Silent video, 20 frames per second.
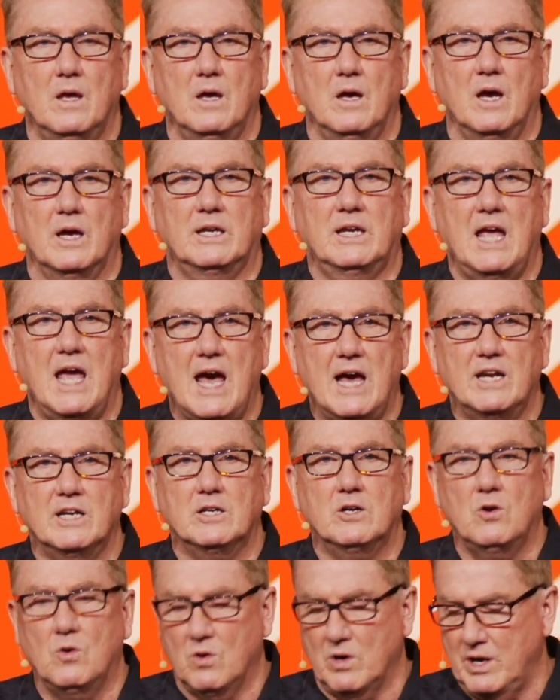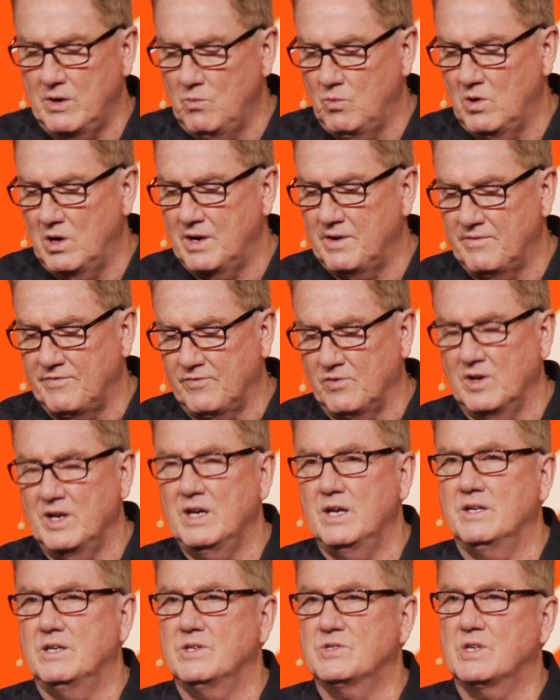A category one
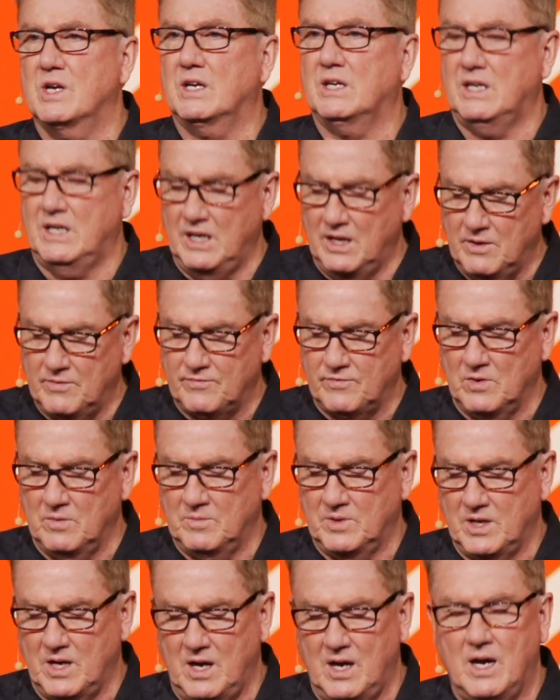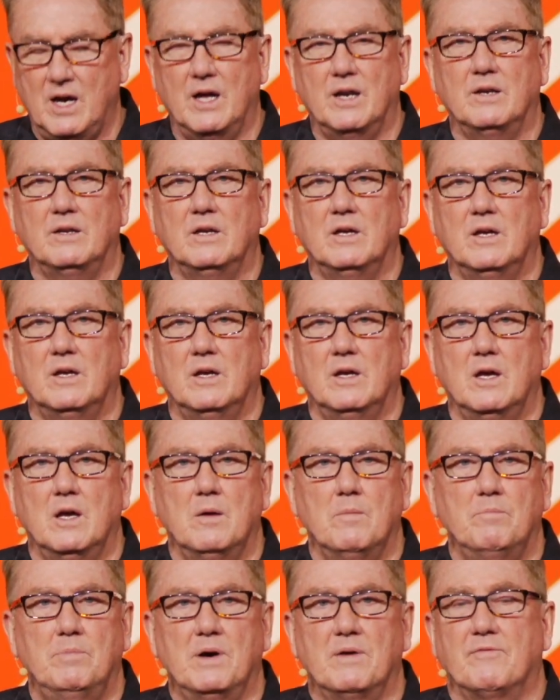friend is a gift from God,
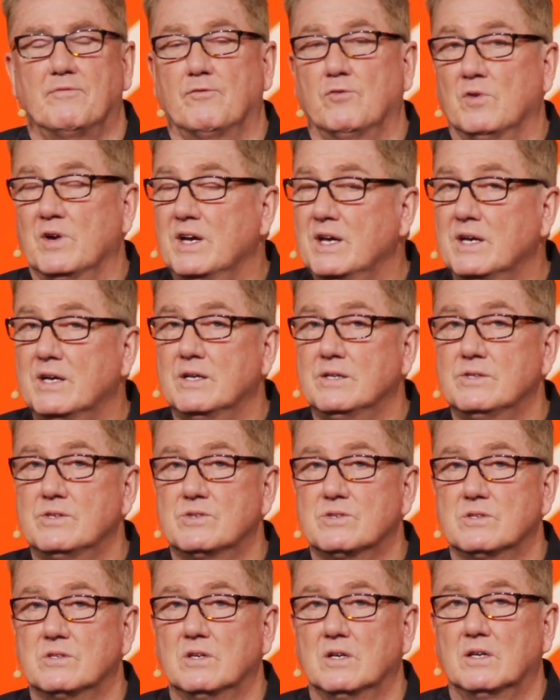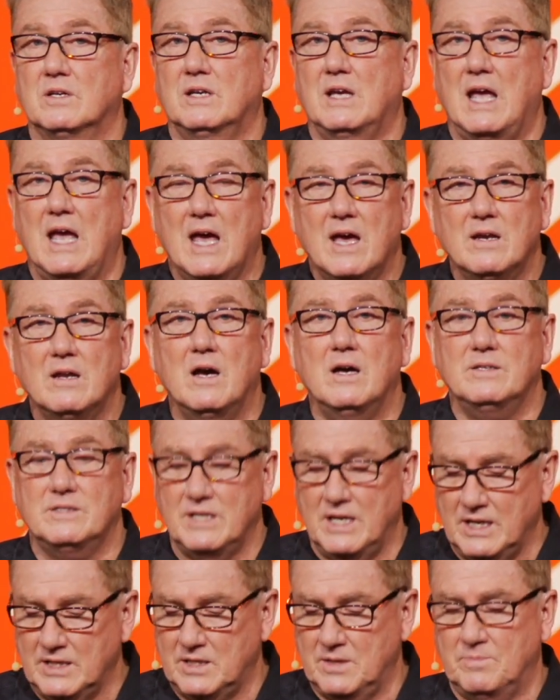but friends cannot
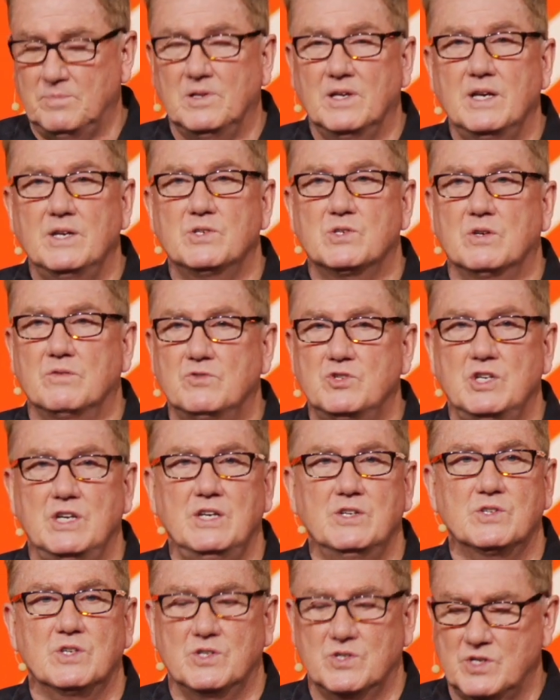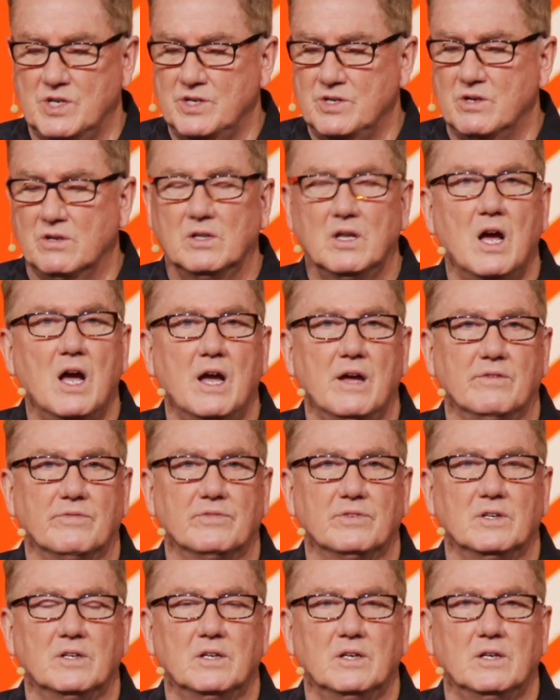take the place of Jesus in your
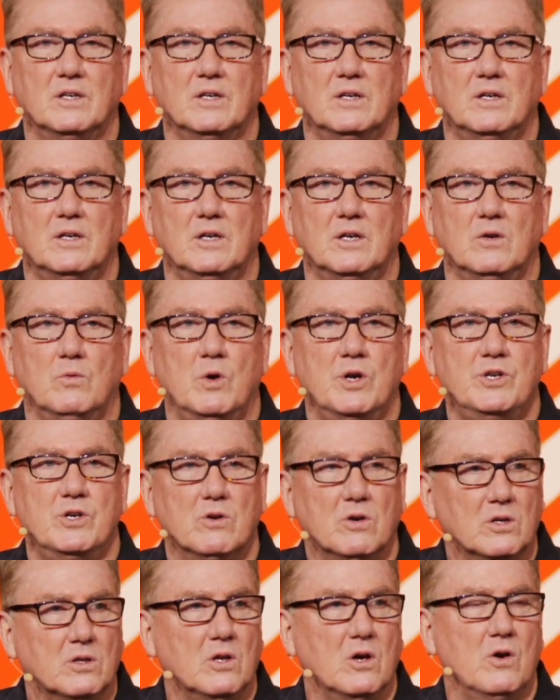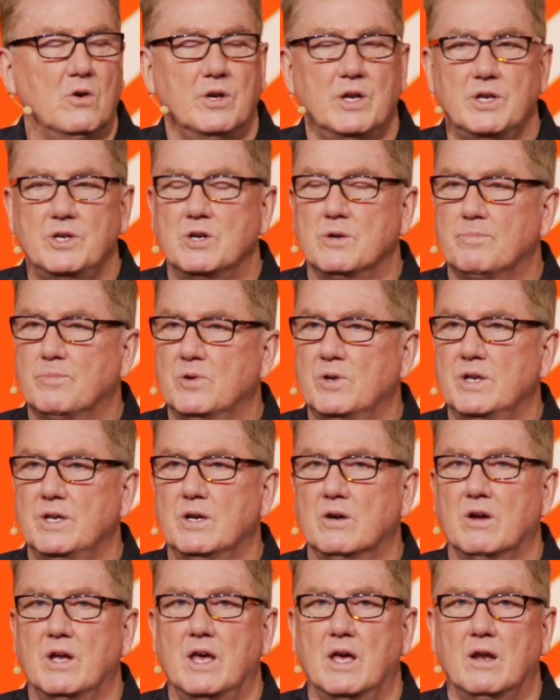life. When you're alone and you're putting
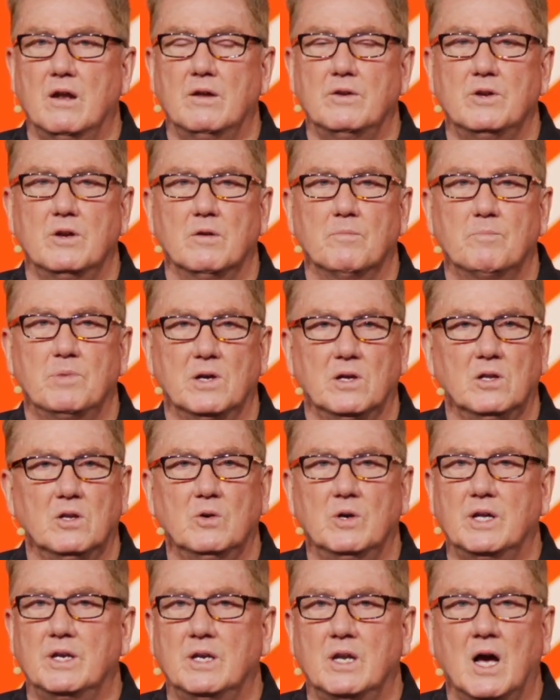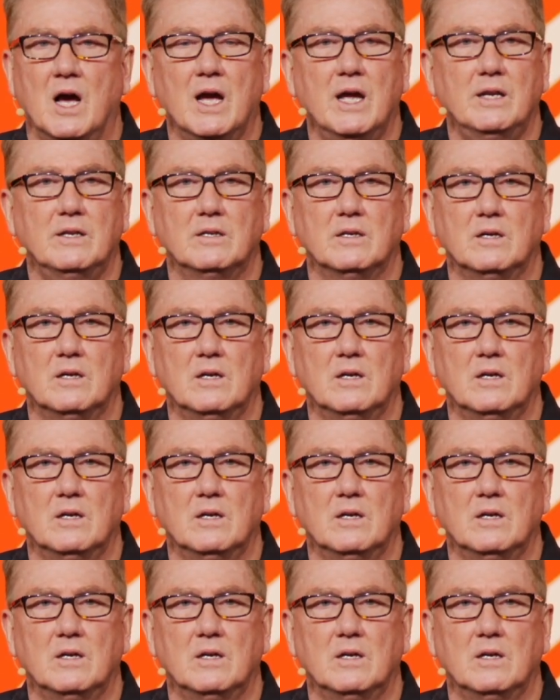your head on your pillow at night